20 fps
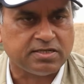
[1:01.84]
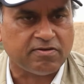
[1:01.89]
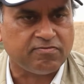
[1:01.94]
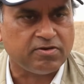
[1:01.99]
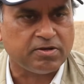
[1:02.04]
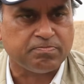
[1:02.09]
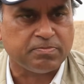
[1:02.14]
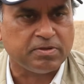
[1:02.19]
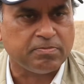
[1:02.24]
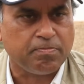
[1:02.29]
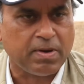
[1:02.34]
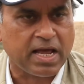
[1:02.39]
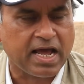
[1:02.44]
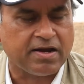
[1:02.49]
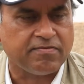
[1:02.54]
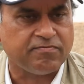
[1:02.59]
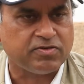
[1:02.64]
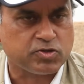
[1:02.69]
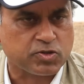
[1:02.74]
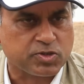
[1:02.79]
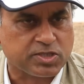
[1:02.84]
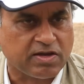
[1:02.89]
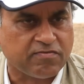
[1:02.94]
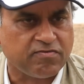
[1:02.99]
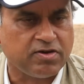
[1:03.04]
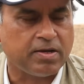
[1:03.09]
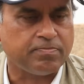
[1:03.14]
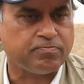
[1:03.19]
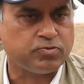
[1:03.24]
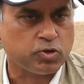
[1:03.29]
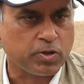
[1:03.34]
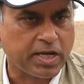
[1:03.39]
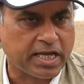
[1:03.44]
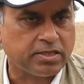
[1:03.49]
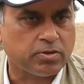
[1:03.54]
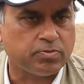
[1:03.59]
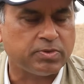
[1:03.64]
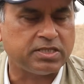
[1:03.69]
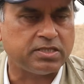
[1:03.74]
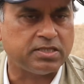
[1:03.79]
development plan, which was developed
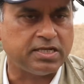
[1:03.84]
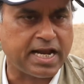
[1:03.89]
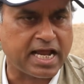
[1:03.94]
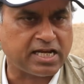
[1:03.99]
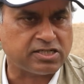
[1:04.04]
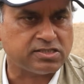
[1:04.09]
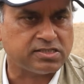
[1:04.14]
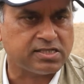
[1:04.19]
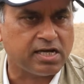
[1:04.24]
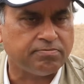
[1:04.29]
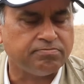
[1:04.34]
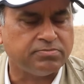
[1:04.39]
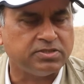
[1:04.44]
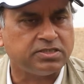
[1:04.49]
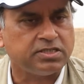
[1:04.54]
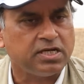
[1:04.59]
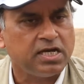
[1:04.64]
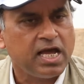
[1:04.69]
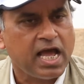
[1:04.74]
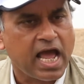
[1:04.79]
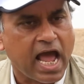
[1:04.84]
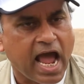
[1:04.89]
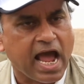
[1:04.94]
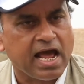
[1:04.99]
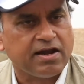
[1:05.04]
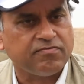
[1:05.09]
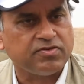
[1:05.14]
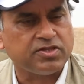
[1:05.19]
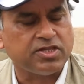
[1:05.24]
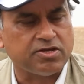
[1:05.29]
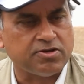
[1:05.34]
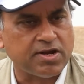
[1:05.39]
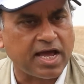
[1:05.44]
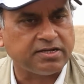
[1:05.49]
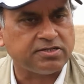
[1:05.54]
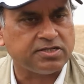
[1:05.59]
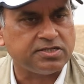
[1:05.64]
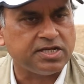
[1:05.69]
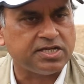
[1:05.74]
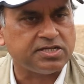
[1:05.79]
together with the national government and with the
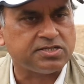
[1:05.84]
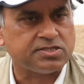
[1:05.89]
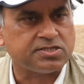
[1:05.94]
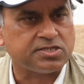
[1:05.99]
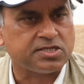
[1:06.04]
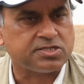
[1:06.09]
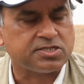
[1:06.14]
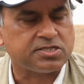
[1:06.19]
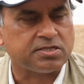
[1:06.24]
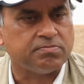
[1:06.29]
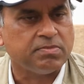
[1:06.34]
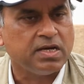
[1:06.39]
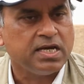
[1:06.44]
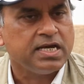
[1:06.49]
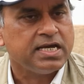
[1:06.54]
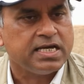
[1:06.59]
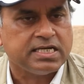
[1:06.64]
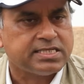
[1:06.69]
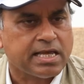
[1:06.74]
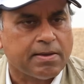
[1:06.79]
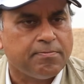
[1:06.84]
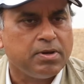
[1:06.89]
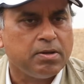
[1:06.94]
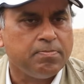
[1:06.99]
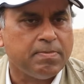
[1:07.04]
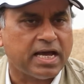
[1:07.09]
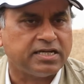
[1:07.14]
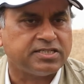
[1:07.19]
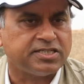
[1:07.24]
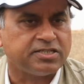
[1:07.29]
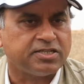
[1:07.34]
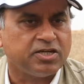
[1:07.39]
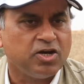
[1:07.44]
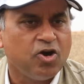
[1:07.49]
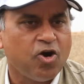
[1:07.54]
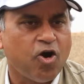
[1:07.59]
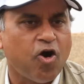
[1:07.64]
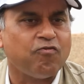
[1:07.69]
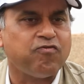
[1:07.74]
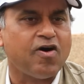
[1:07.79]
United Nations system, is emblematic
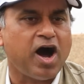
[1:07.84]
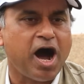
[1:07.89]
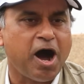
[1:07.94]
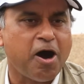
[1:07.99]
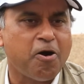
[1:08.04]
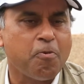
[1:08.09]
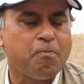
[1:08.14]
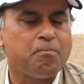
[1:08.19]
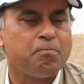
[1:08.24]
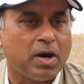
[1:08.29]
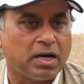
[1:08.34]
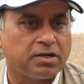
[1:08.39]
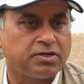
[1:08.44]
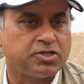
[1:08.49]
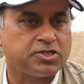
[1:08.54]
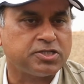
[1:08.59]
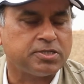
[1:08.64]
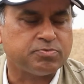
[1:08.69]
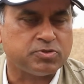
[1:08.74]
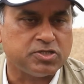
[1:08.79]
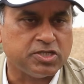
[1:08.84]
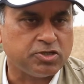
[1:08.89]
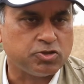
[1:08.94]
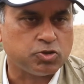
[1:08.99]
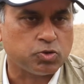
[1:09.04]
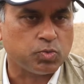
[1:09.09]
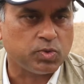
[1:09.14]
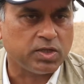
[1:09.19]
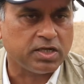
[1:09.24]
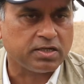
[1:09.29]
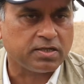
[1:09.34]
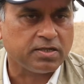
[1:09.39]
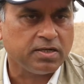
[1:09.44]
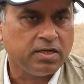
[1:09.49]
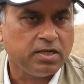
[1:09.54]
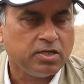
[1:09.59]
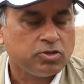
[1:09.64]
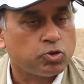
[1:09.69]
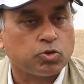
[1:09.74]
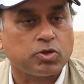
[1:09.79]
of how partnerships need to work.
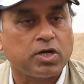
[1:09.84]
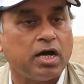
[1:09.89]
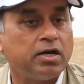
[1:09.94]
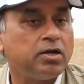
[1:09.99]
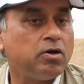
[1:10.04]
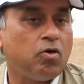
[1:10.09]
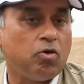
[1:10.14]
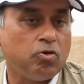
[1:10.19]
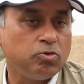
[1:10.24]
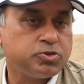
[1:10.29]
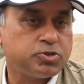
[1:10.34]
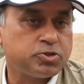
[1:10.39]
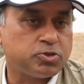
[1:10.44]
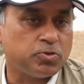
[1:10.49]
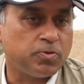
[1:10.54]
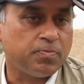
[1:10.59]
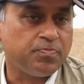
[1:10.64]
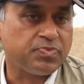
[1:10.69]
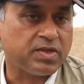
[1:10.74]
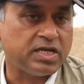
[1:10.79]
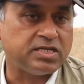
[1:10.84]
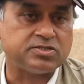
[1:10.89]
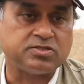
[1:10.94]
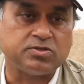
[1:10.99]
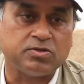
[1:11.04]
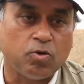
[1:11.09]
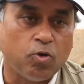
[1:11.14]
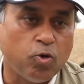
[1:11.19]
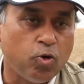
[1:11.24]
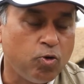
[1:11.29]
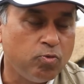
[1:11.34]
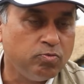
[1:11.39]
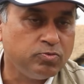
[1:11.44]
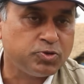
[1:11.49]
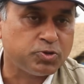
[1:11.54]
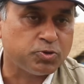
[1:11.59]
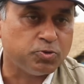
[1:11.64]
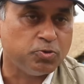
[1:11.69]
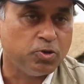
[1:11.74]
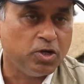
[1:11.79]
Turkana also is home
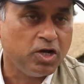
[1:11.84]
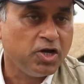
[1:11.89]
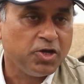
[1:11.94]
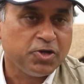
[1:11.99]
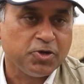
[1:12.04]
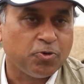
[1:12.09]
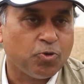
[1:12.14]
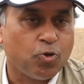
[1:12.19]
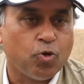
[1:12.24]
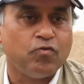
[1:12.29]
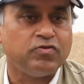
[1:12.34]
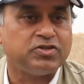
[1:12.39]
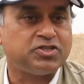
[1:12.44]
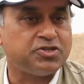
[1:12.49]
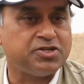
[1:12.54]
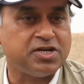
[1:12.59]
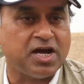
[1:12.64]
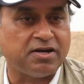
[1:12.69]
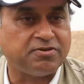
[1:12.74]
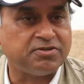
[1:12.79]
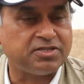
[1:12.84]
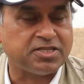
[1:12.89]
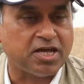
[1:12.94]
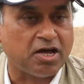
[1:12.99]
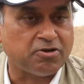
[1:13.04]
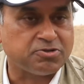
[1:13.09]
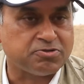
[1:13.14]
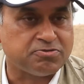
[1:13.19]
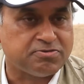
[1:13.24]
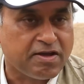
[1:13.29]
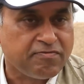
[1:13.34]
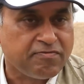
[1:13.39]
to, over 300,000